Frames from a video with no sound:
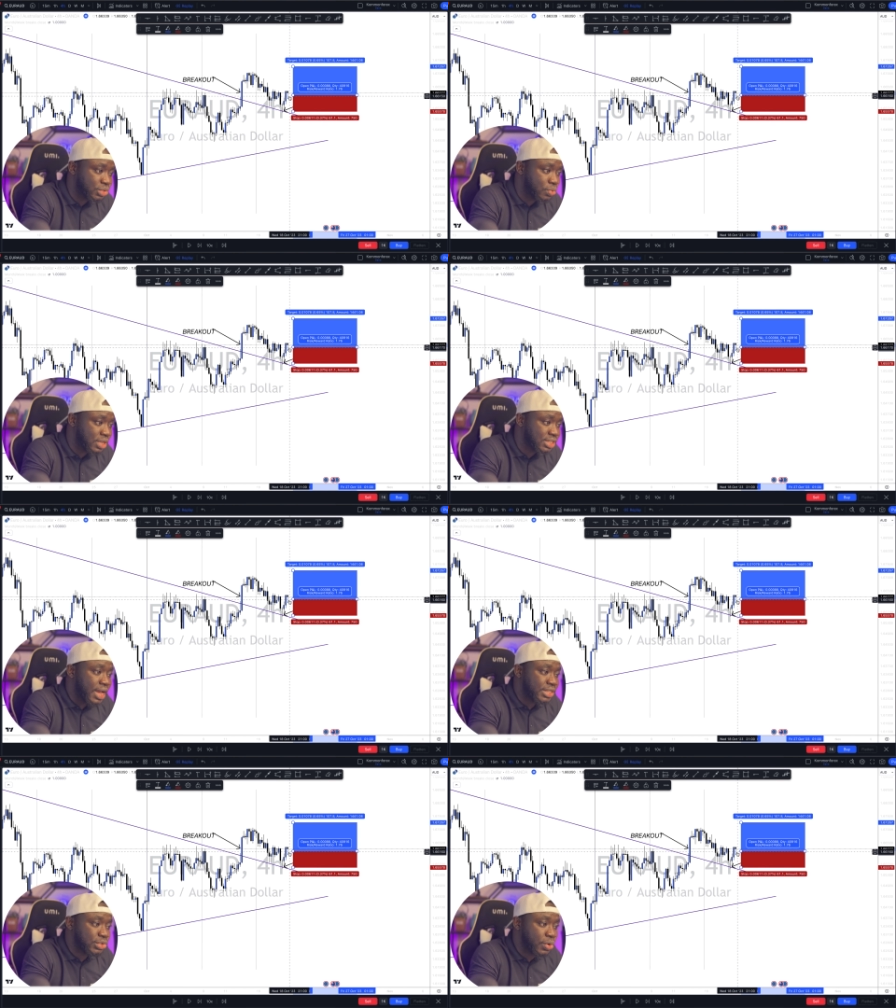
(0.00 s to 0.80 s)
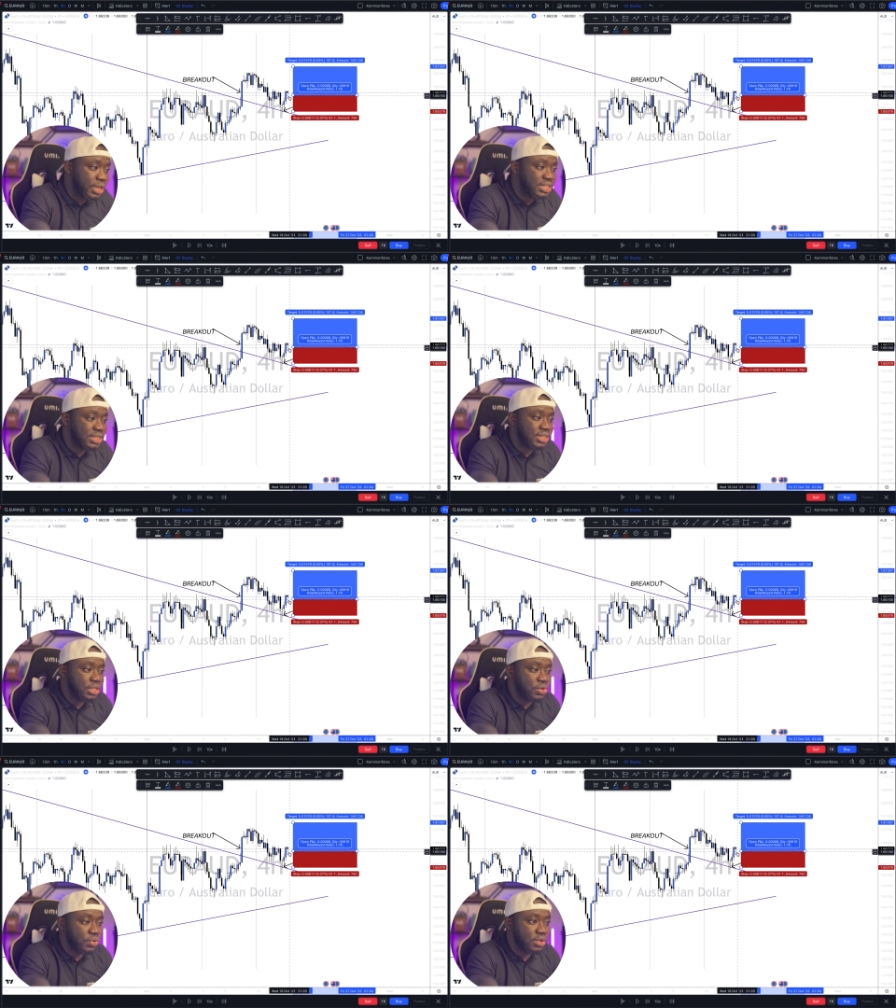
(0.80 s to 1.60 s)
So once I saw it,
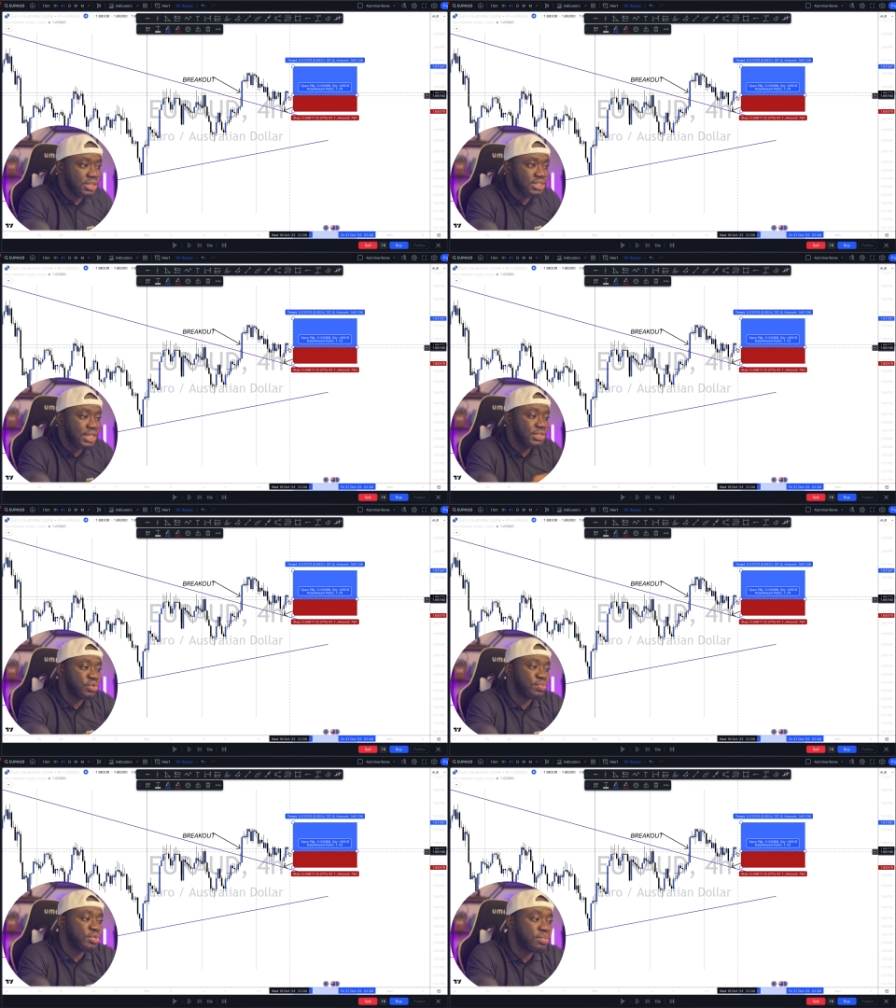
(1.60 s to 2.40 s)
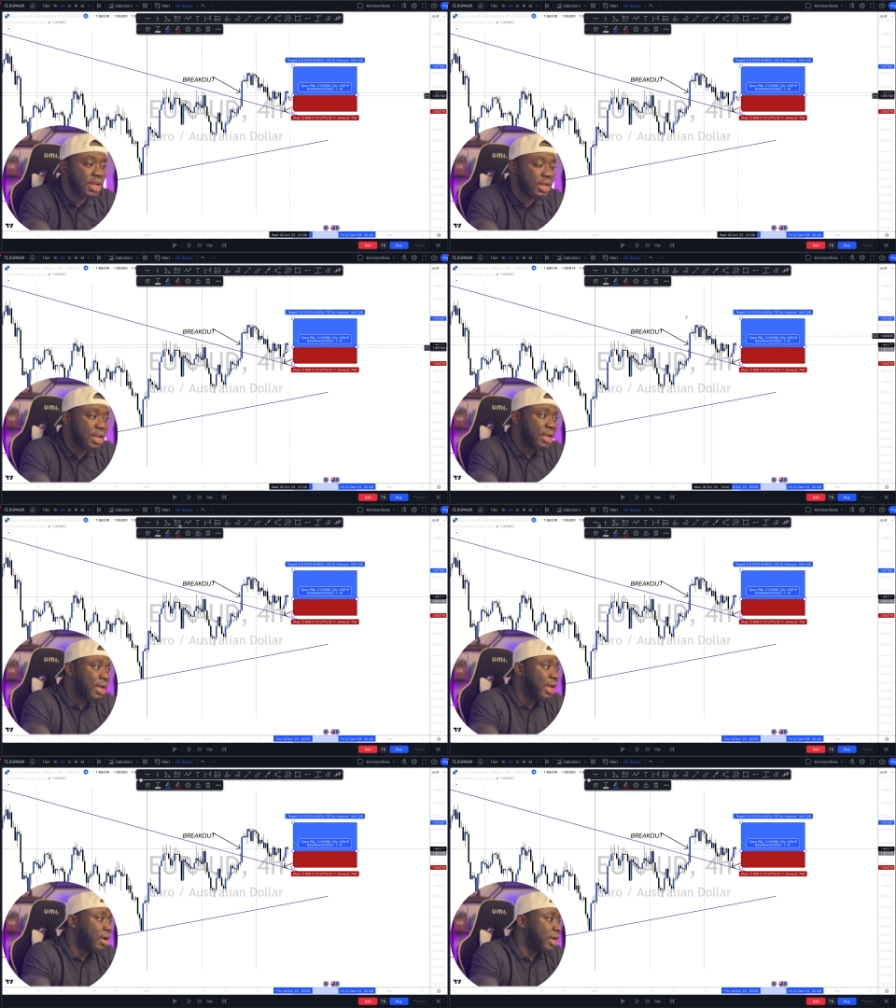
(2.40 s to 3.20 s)
starting to pull back,
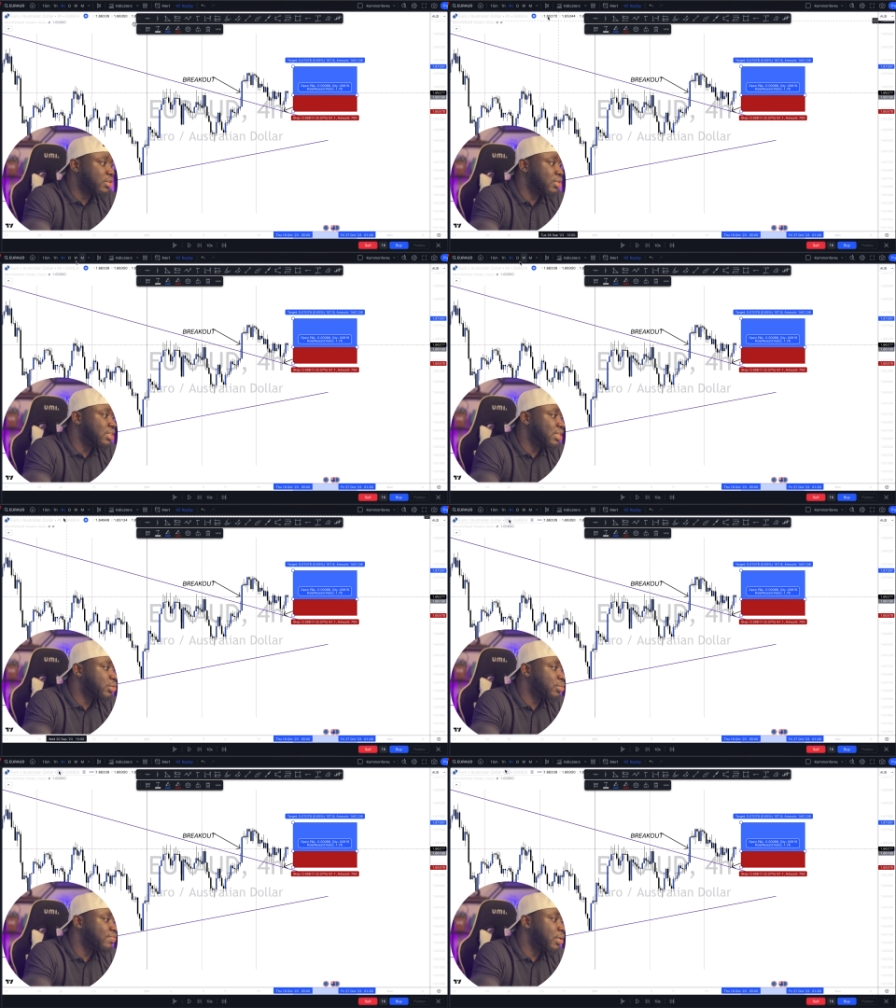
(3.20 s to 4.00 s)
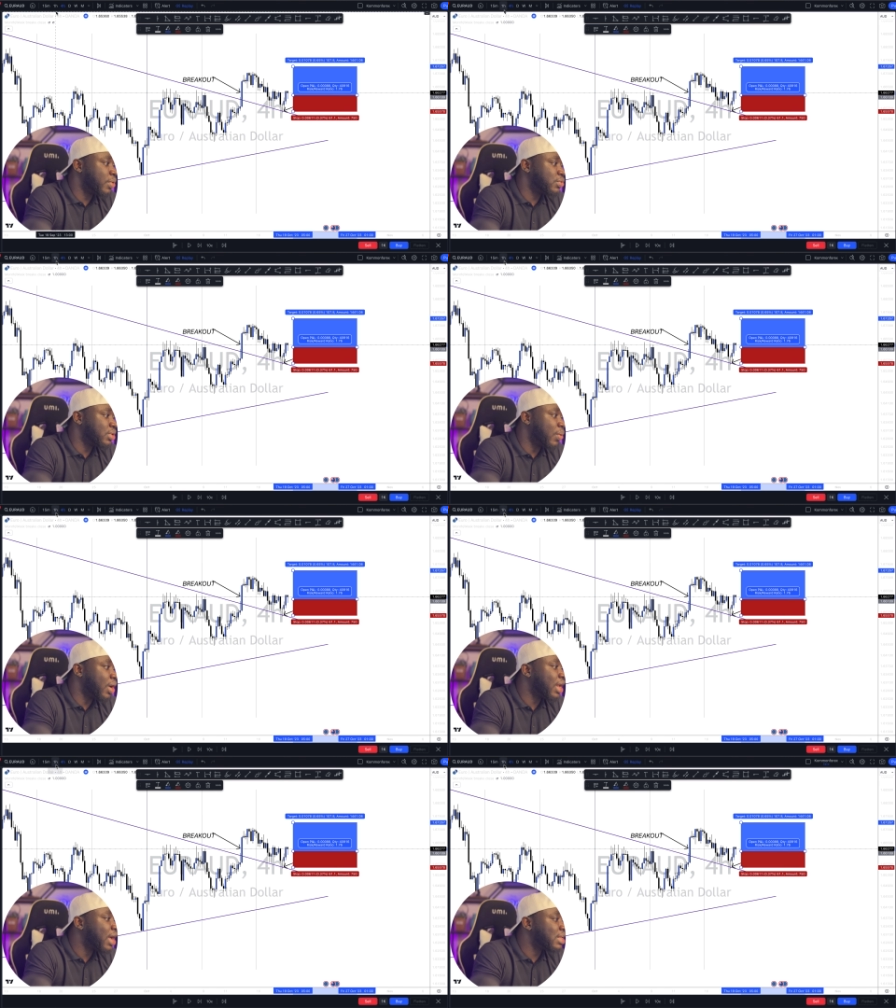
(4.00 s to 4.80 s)
I actually just swiftly went to the
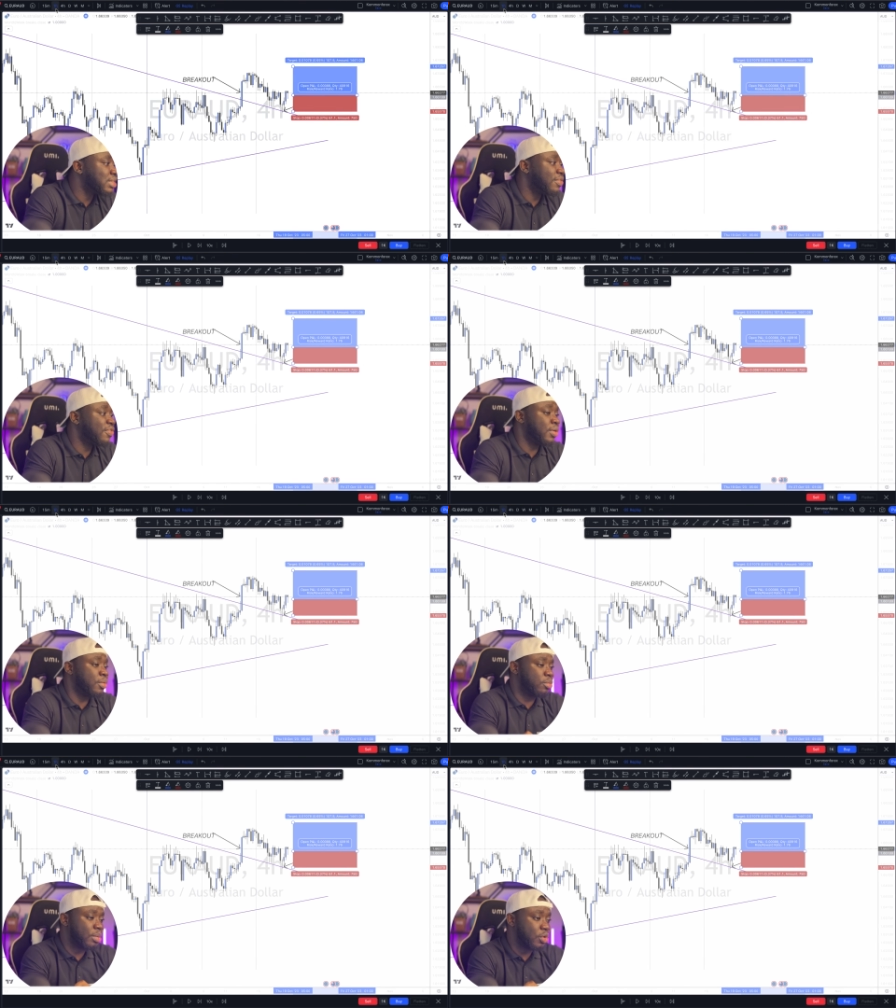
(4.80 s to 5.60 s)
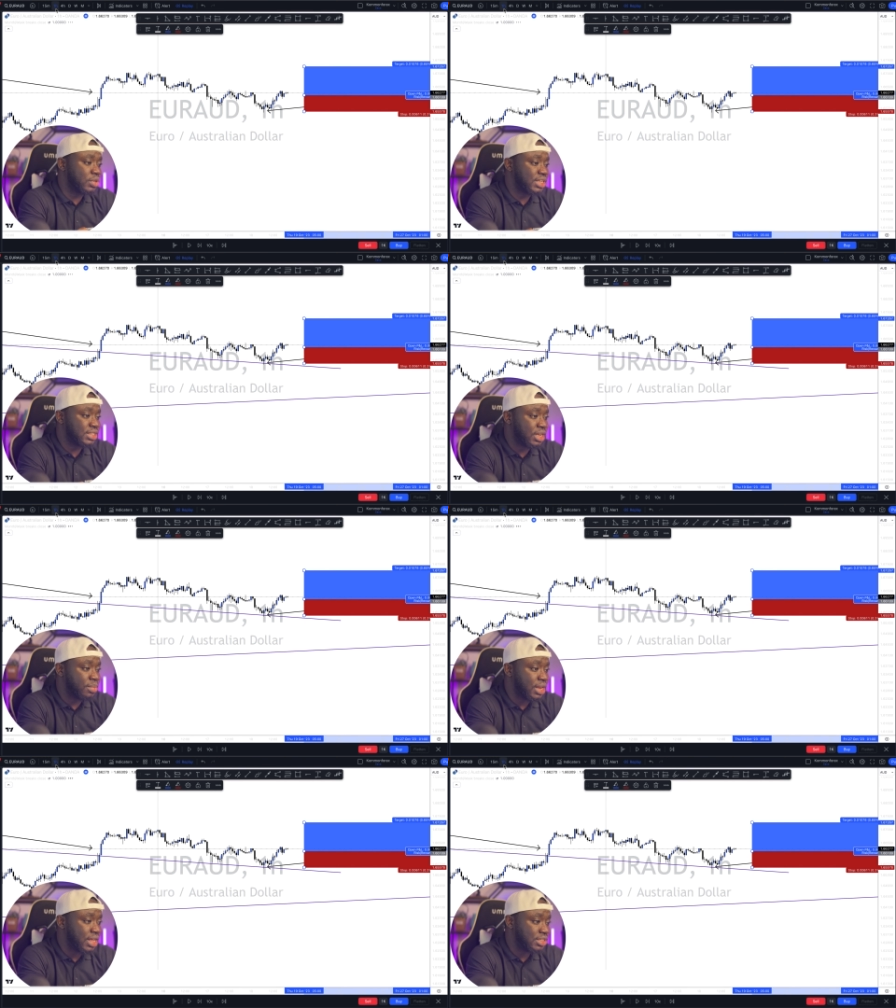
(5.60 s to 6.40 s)
1 hour time frame. Remember what I said in
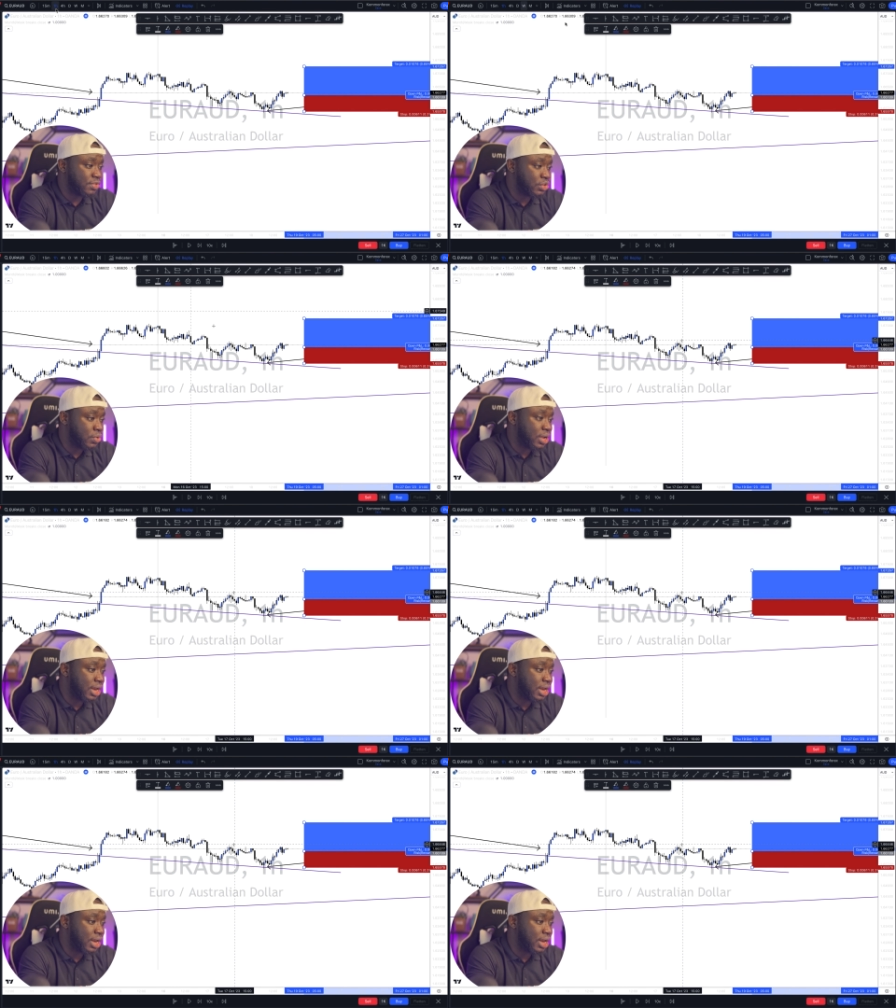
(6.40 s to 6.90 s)
my last video?